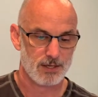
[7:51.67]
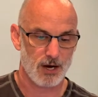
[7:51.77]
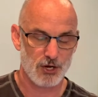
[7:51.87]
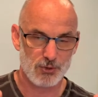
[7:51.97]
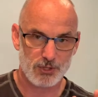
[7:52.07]

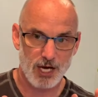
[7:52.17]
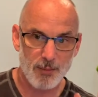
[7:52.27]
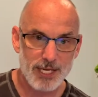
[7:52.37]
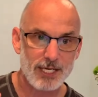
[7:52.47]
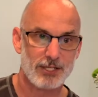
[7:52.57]
Are you
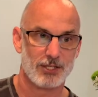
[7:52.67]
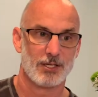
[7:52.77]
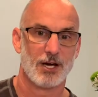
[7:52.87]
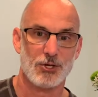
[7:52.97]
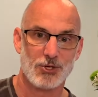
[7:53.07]
coming
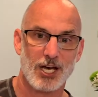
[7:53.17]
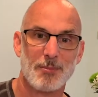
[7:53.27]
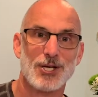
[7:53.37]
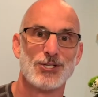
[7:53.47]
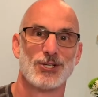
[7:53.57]

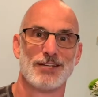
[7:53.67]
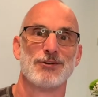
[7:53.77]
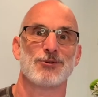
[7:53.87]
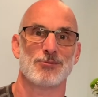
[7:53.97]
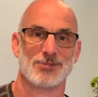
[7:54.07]
into your living
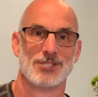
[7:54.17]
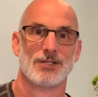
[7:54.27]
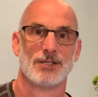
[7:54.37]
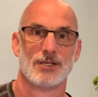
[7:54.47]
rooms